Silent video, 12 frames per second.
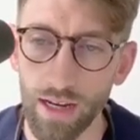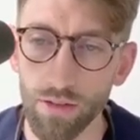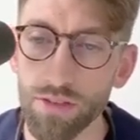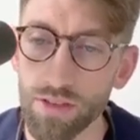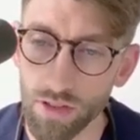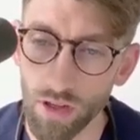
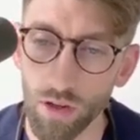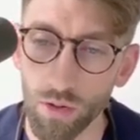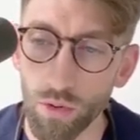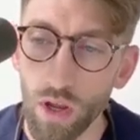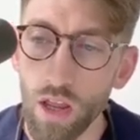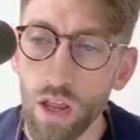So
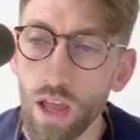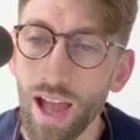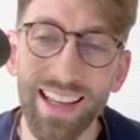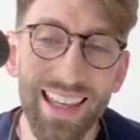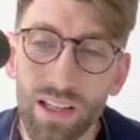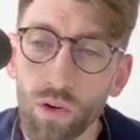
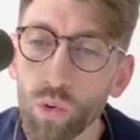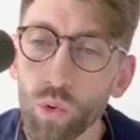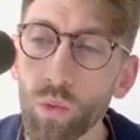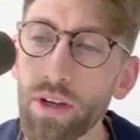again, always